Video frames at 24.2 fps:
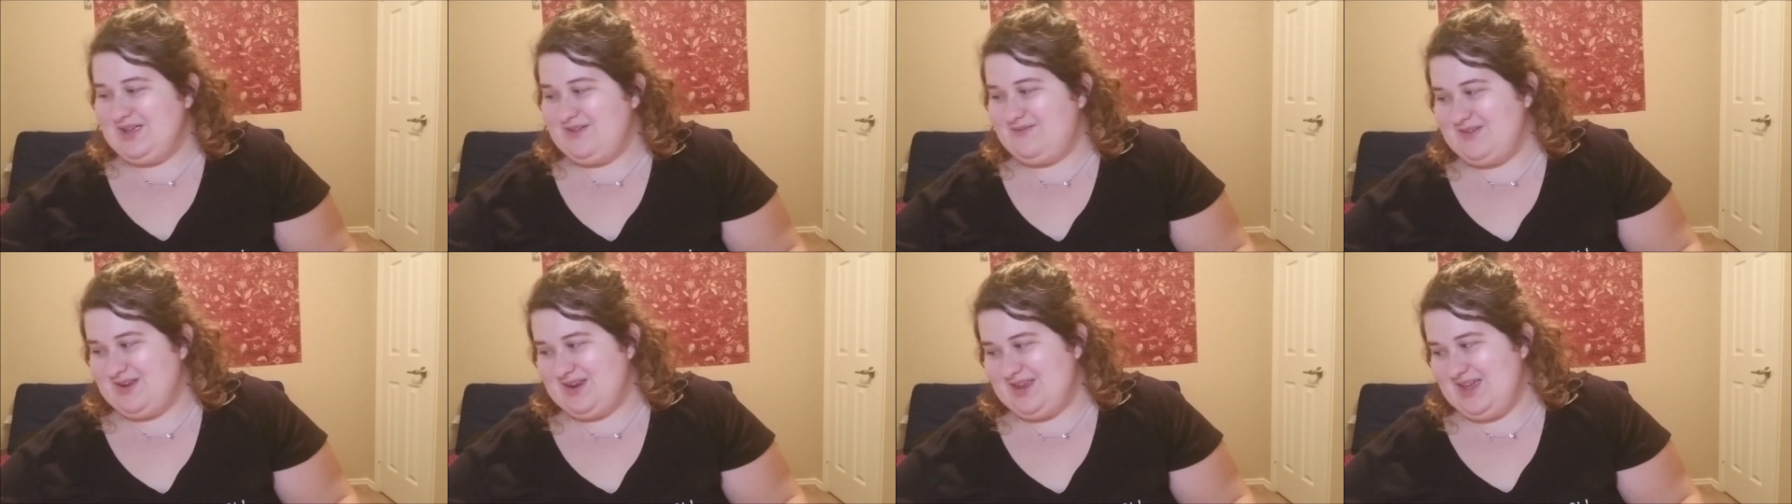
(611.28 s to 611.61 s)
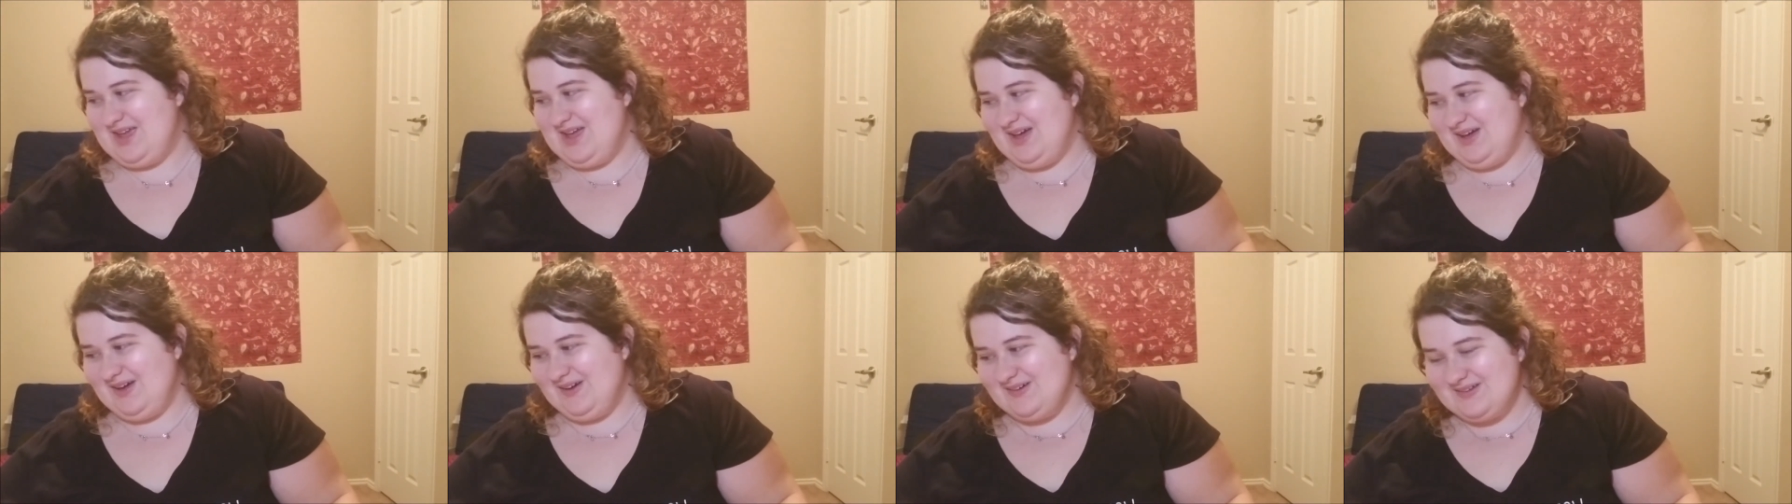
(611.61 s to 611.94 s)

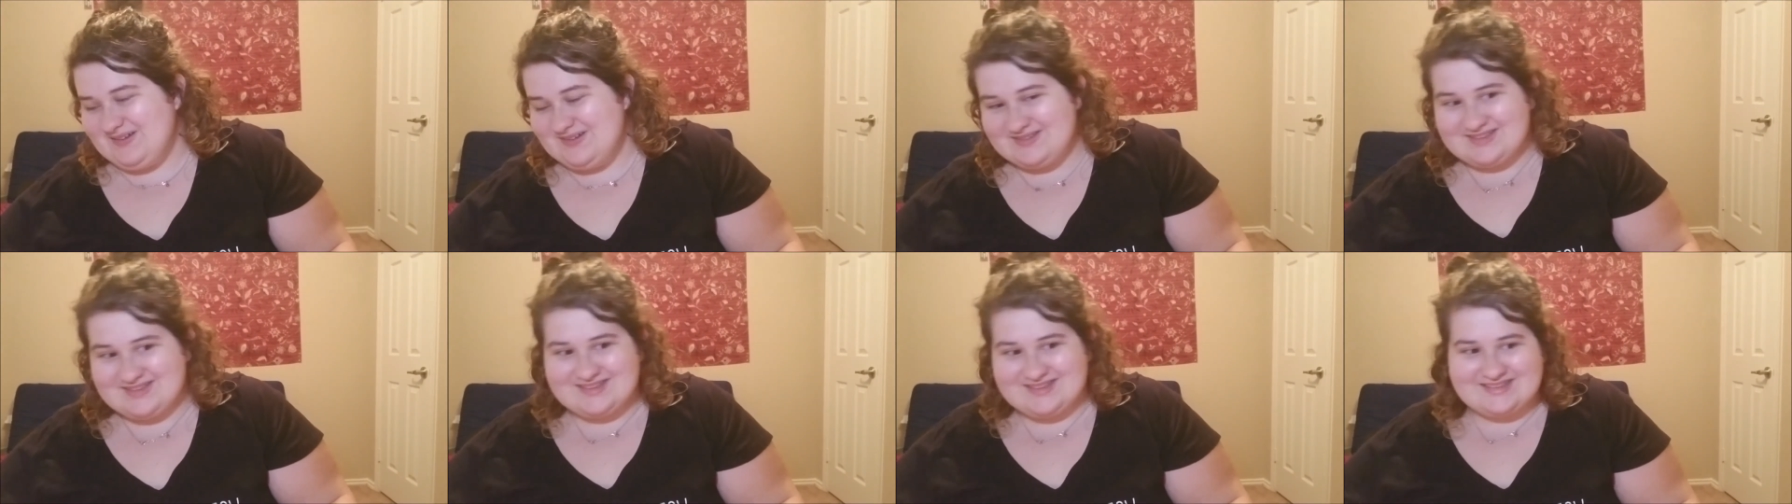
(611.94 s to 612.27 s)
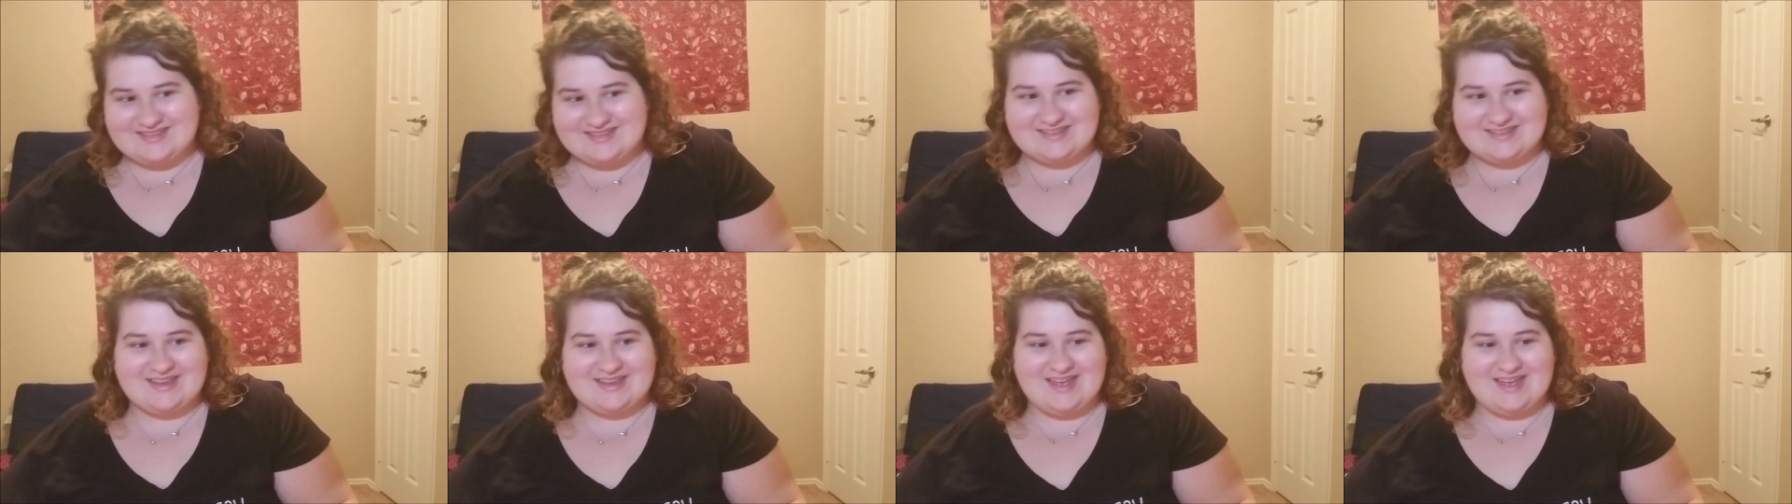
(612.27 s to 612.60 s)
videos.
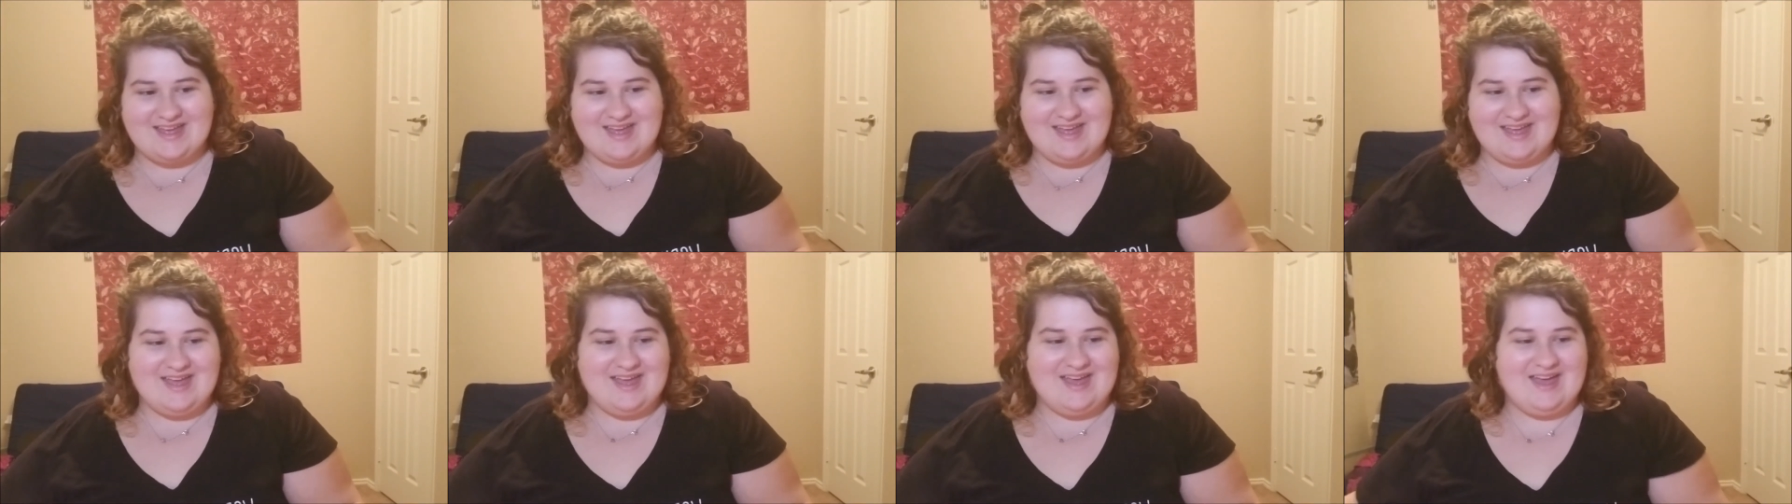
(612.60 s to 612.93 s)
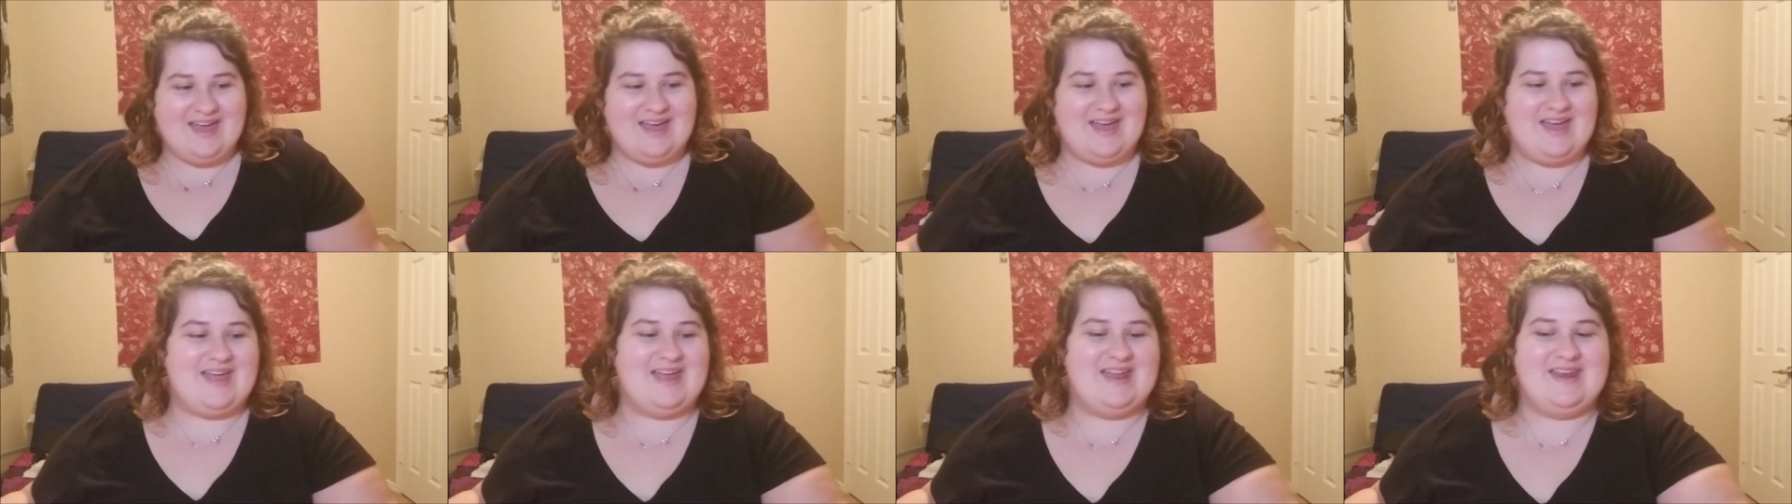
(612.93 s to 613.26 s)

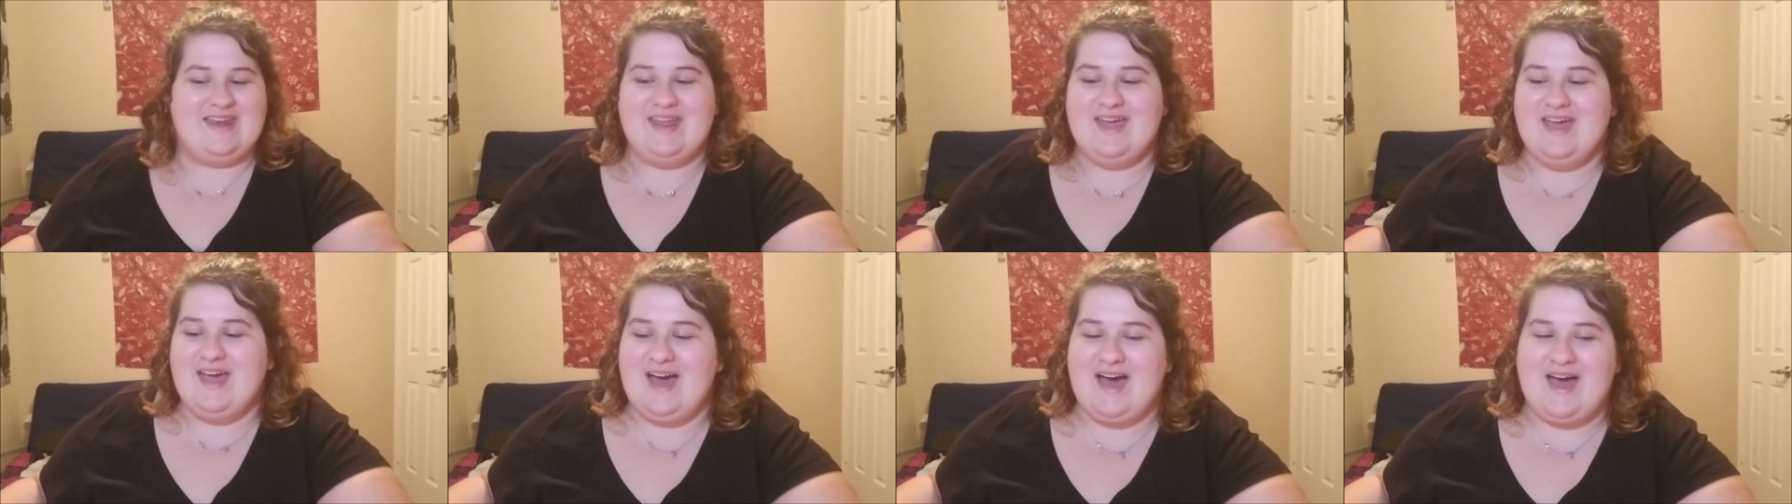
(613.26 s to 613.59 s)
and